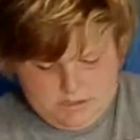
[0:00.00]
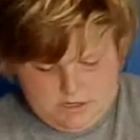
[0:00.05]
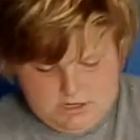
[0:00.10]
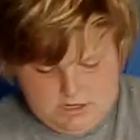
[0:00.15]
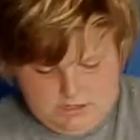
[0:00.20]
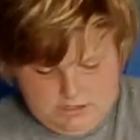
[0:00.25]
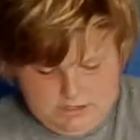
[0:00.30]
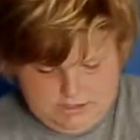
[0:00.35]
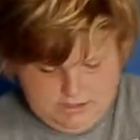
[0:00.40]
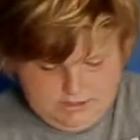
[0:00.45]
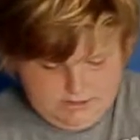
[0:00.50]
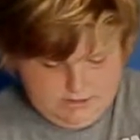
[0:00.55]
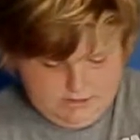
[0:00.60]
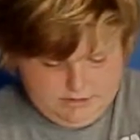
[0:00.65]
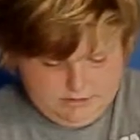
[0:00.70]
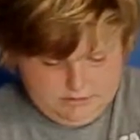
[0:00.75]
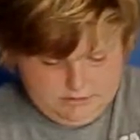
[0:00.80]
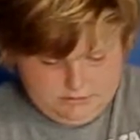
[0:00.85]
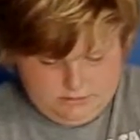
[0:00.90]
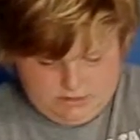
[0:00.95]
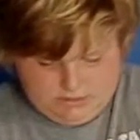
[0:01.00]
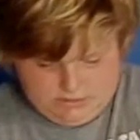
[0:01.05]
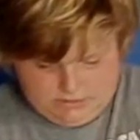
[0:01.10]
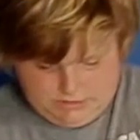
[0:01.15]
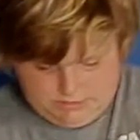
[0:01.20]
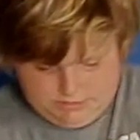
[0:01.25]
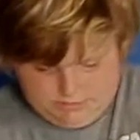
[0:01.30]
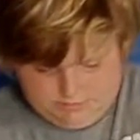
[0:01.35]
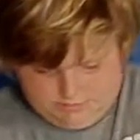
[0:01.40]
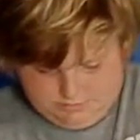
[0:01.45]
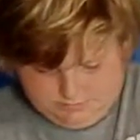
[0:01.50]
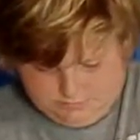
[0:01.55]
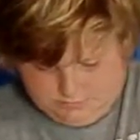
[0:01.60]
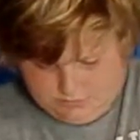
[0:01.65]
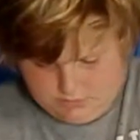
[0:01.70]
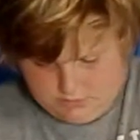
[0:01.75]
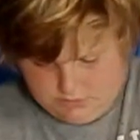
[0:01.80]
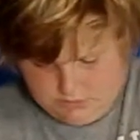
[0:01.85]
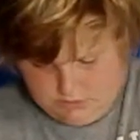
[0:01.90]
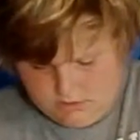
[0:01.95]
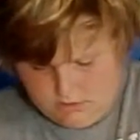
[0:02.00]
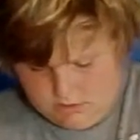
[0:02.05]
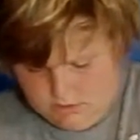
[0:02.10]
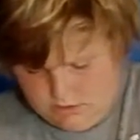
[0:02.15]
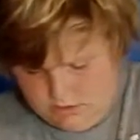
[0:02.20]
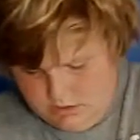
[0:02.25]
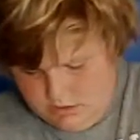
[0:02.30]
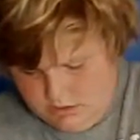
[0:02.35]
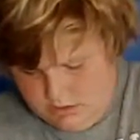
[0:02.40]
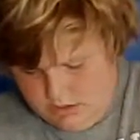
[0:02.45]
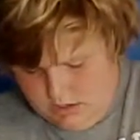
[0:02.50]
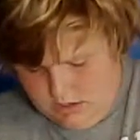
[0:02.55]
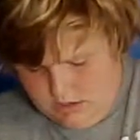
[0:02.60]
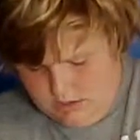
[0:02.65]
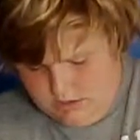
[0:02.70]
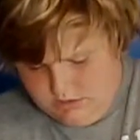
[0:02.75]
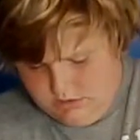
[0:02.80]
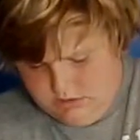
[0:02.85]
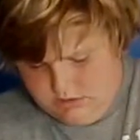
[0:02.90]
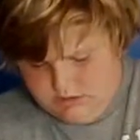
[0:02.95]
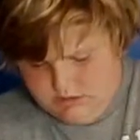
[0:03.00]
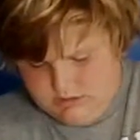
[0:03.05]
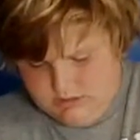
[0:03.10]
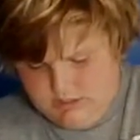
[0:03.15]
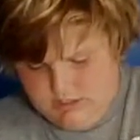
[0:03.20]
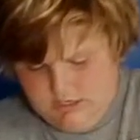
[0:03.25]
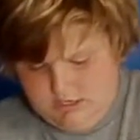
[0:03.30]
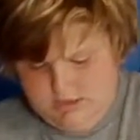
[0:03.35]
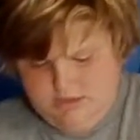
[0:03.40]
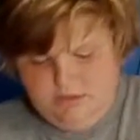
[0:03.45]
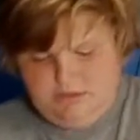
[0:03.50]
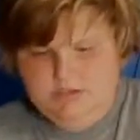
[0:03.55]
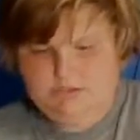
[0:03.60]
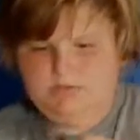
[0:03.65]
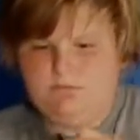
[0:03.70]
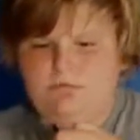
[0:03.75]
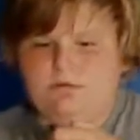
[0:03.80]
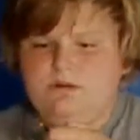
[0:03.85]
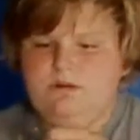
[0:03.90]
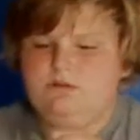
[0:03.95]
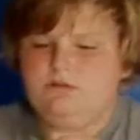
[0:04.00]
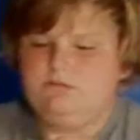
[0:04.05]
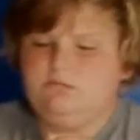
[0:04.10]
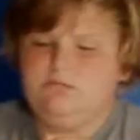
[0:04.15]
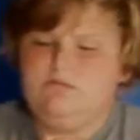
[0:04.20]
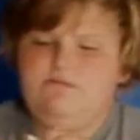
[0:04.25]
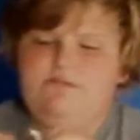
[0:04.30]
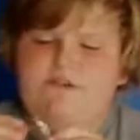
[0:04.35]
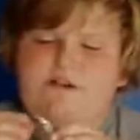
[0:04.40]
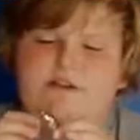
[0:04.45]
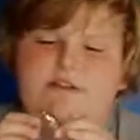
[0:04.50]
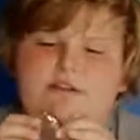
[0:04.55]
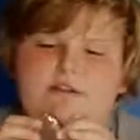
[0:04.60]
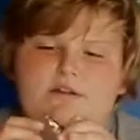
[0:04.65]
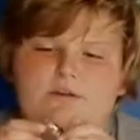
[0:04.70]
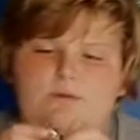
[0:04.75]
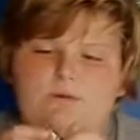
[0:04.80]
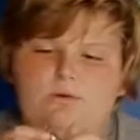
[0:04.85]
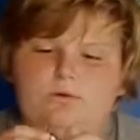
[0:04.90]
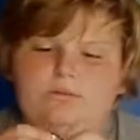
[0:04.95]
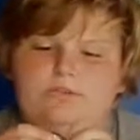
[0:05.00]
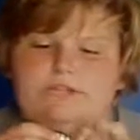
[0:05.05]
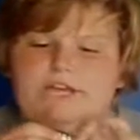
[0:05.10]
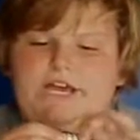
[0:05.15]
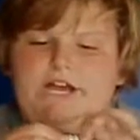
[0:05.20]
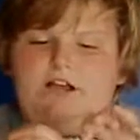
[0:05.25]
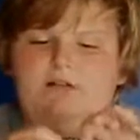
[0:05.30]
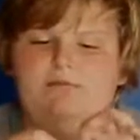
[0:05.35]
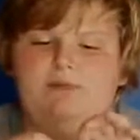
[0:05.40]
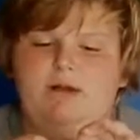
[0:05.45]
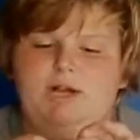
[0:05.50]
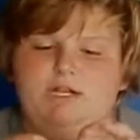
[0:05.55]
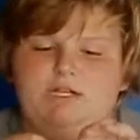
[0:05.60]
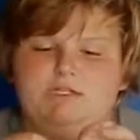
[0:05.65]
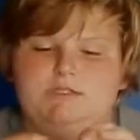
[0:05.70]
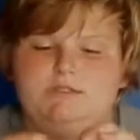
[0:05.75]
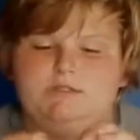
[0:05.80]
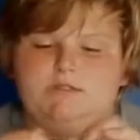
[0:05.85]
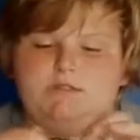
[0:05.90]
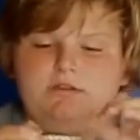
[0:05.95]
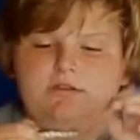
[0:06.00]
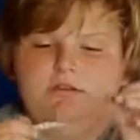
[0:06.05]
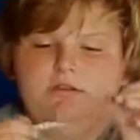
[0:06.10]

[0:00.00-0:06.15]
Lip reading: I like it. Worked good. And then next, this one we found in an old tackle box.